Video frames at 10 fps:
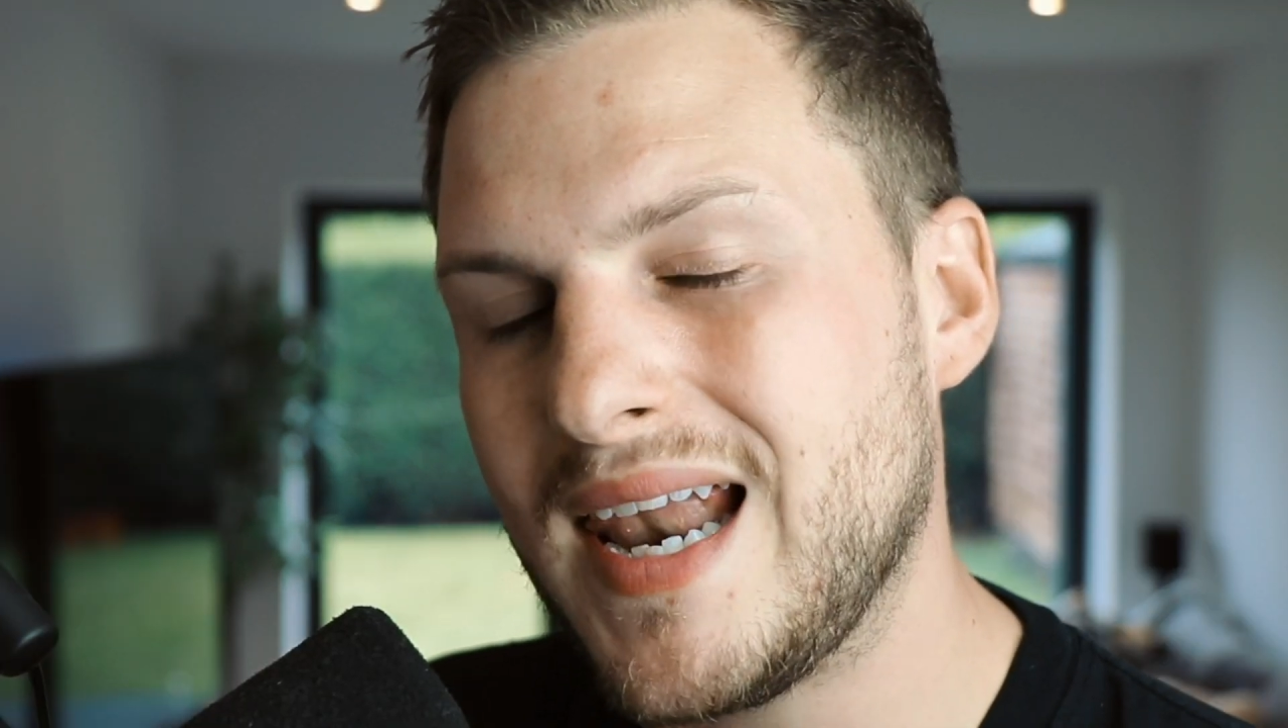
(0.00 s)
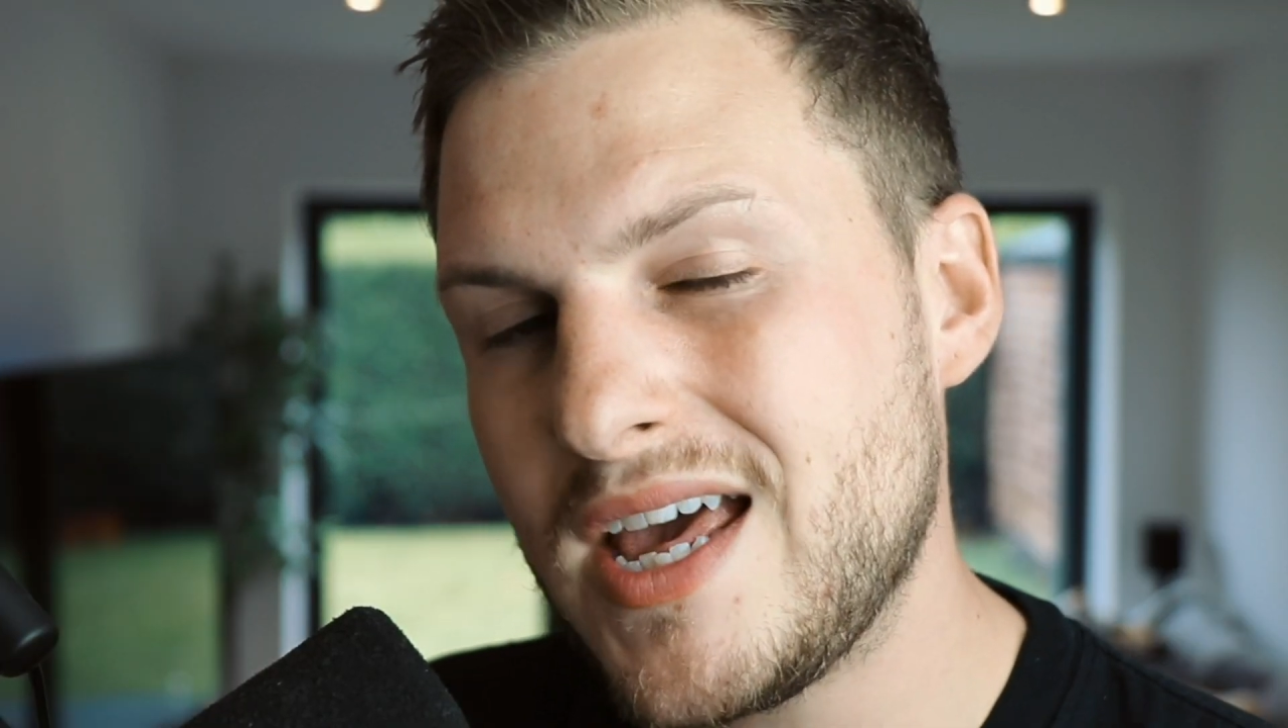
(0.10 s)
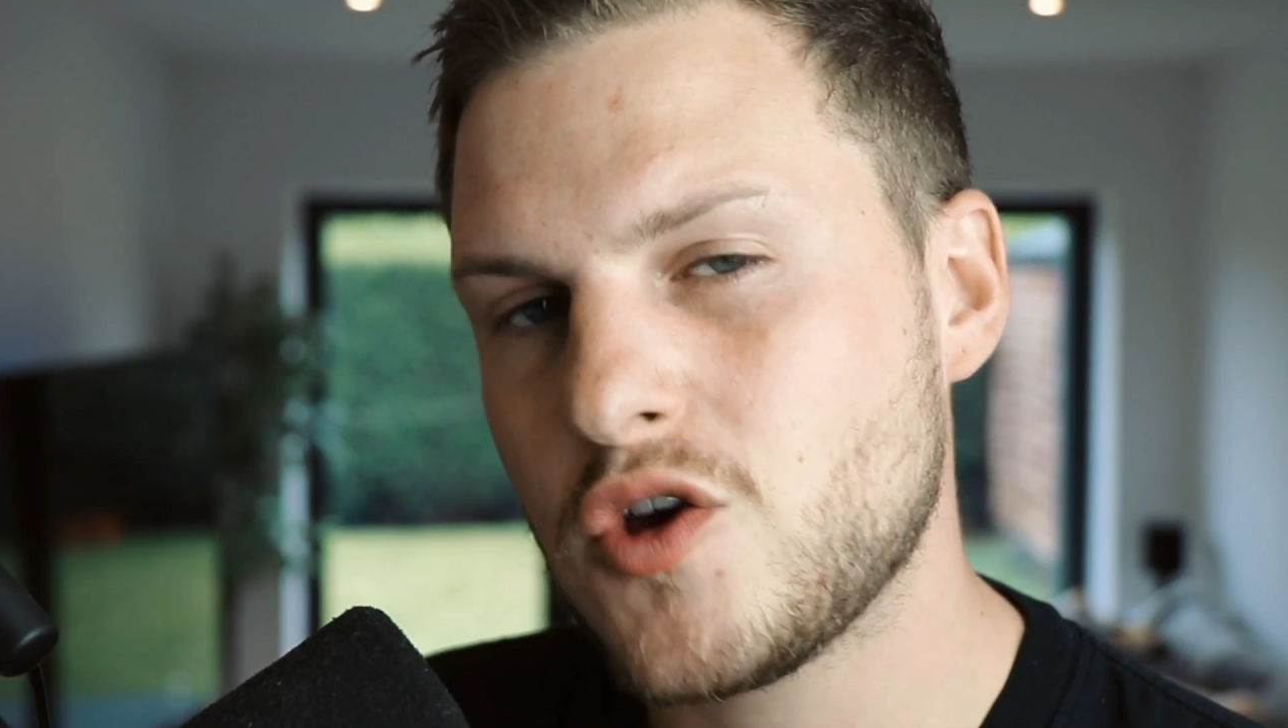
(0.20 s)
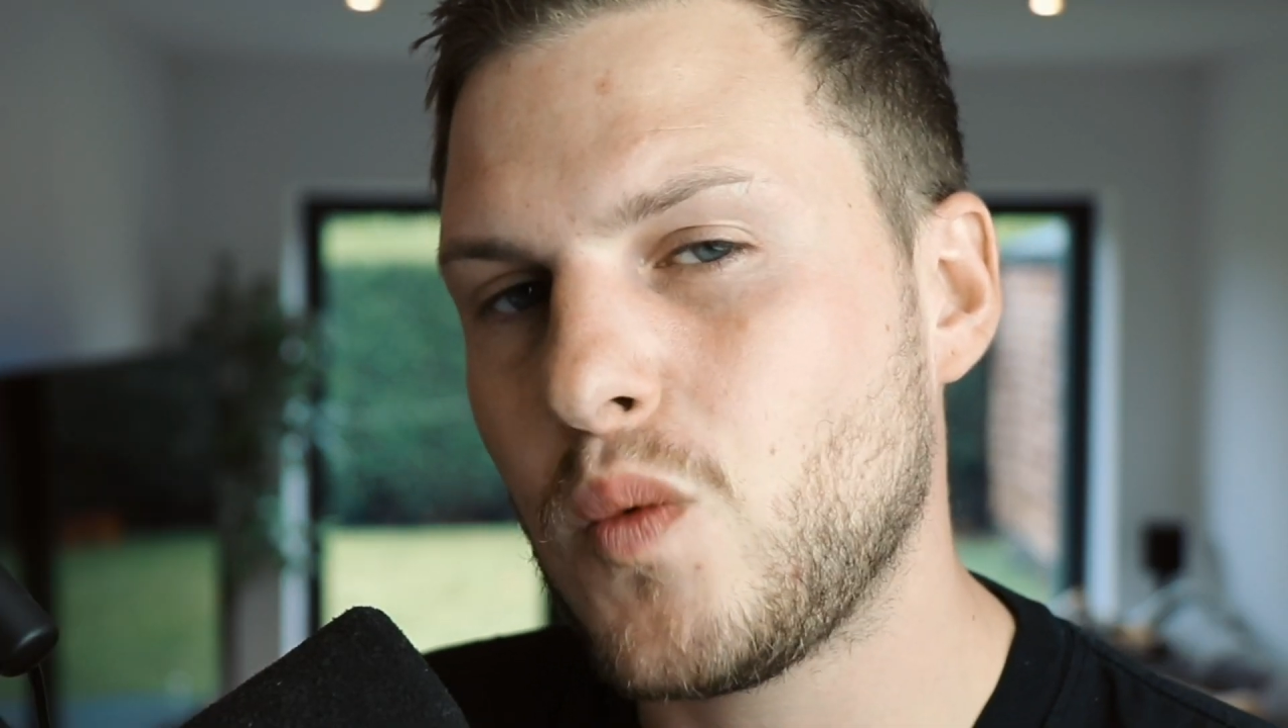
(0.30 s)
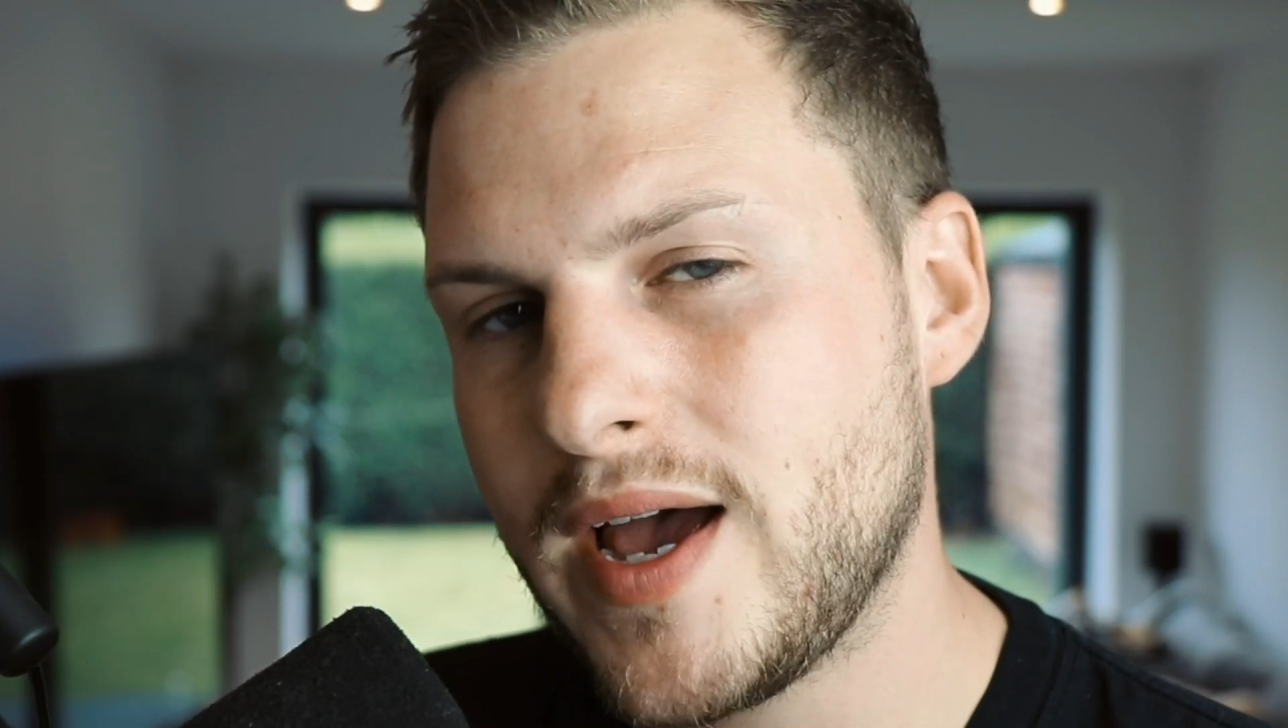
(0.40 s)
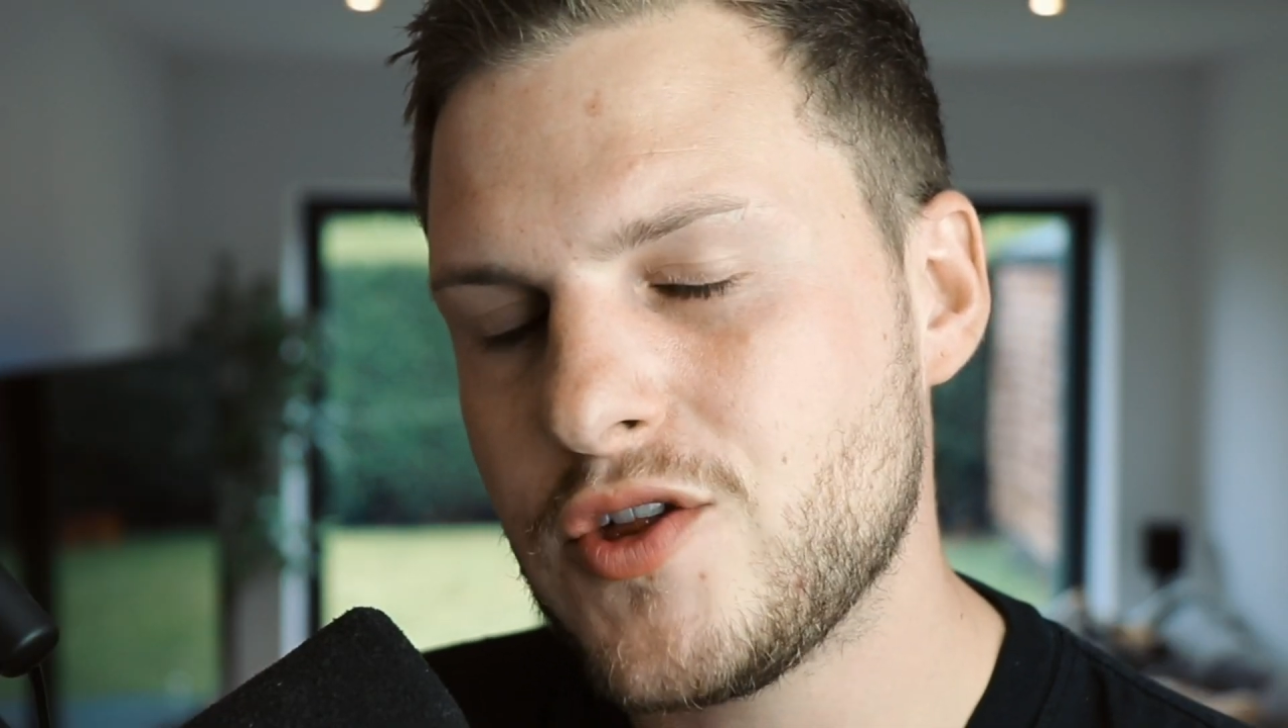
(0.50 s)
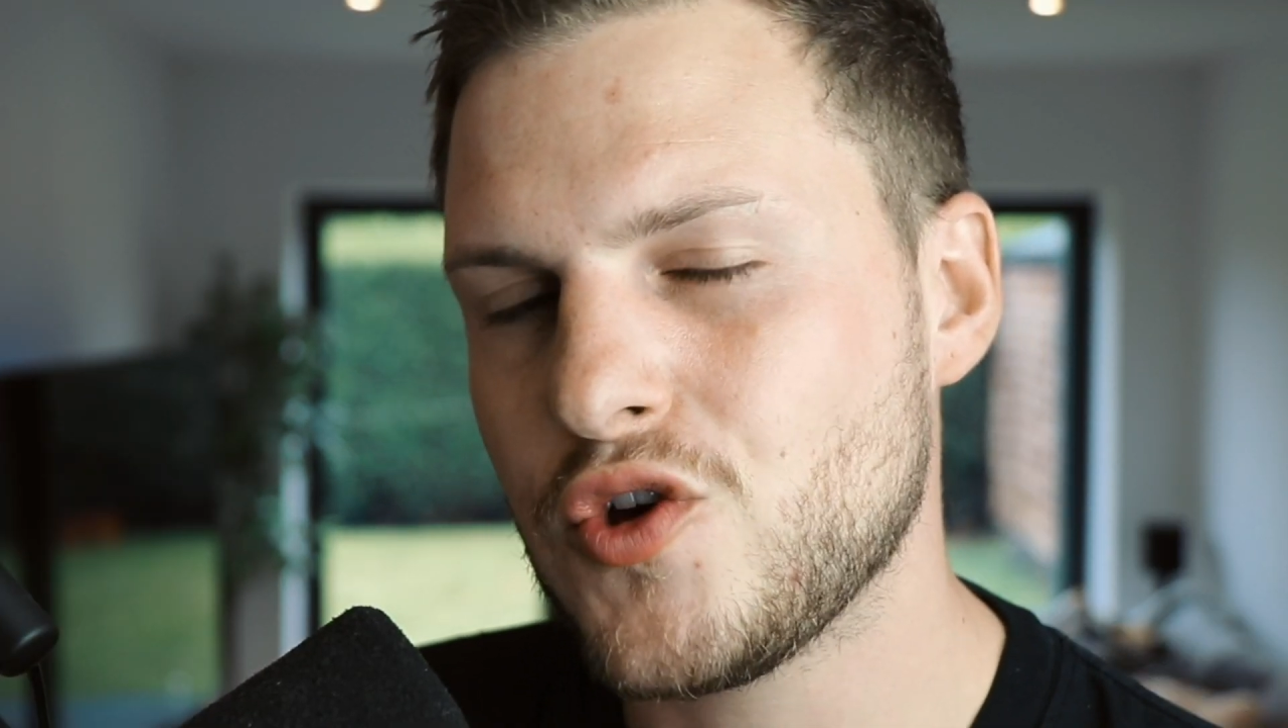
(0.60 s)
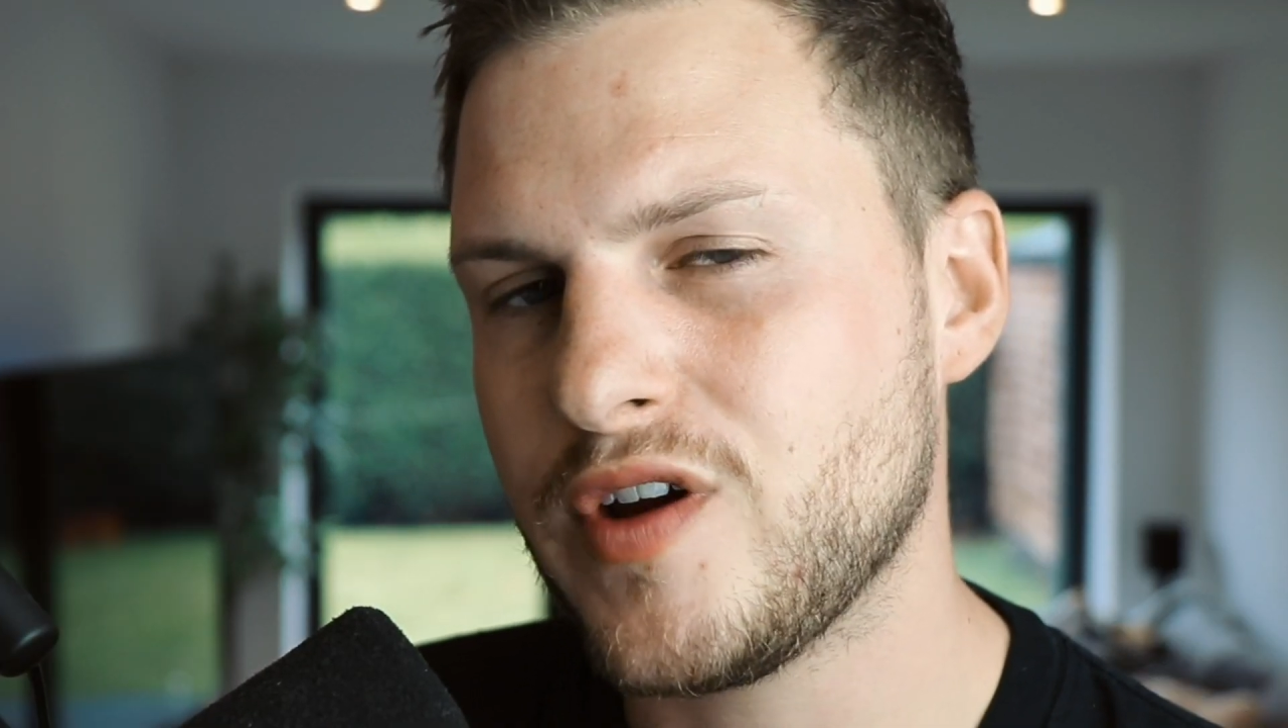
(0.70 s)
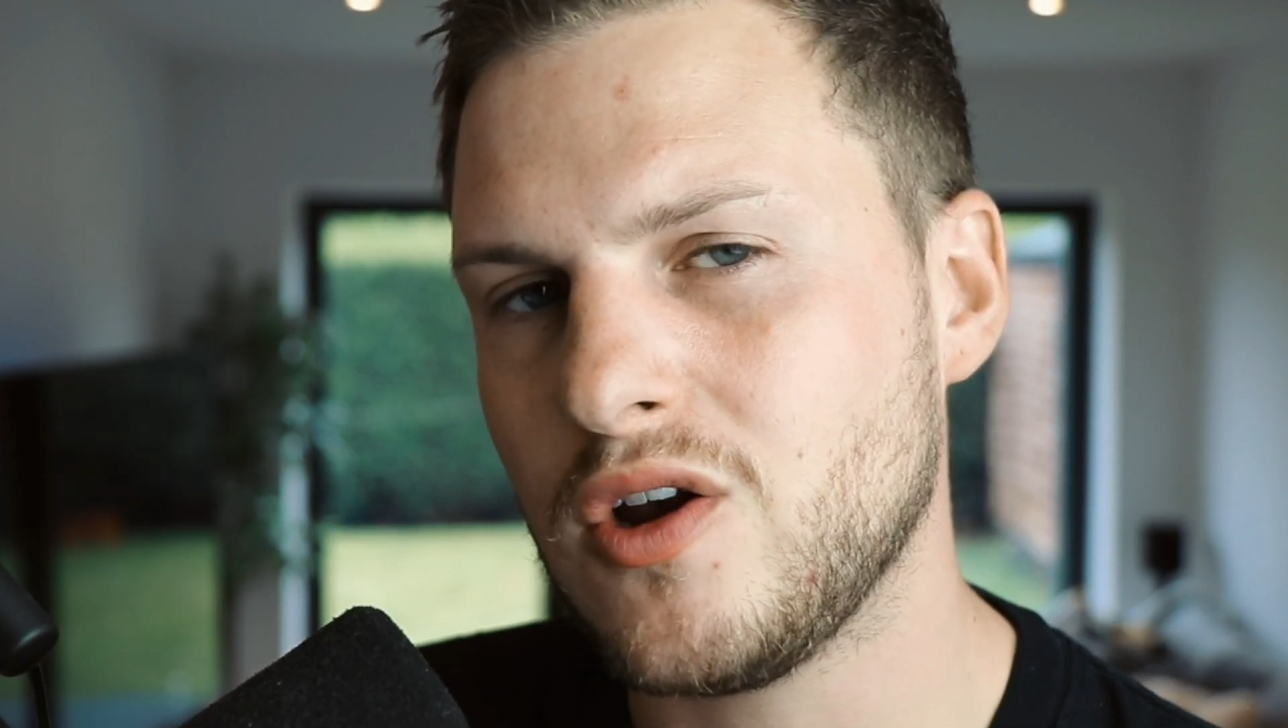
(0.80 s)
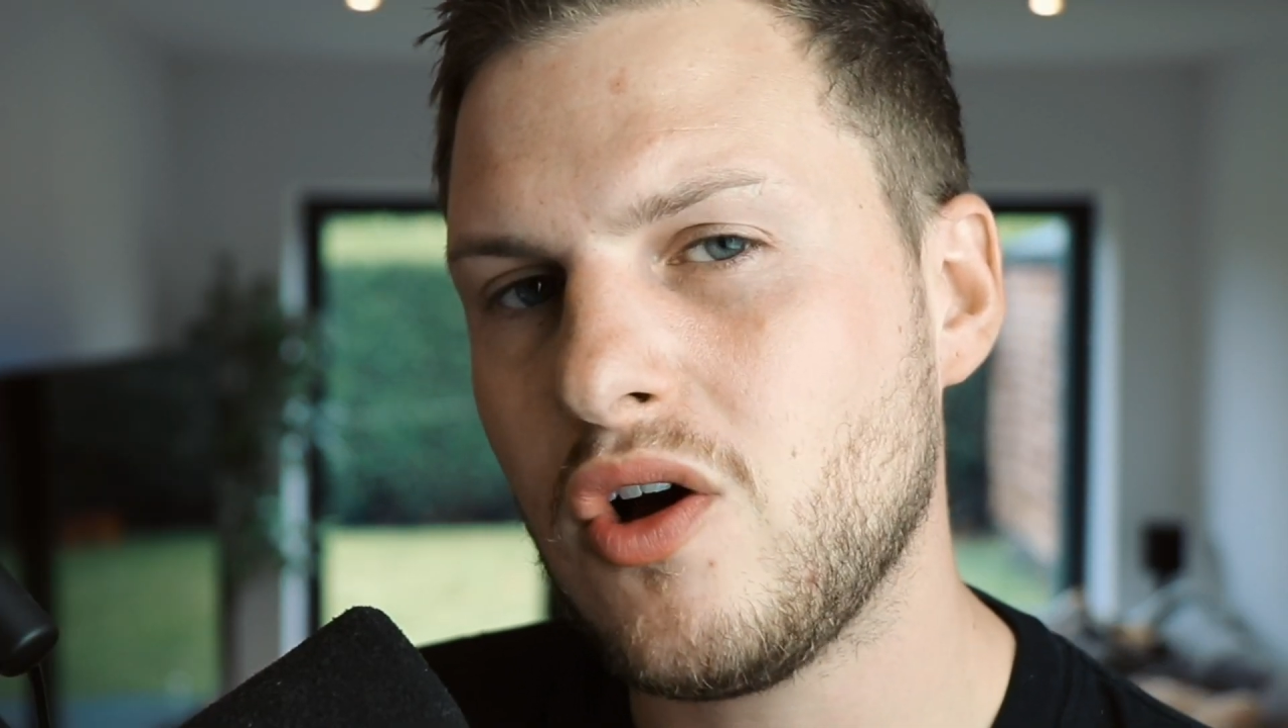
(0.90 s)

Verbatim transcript: leisurewear during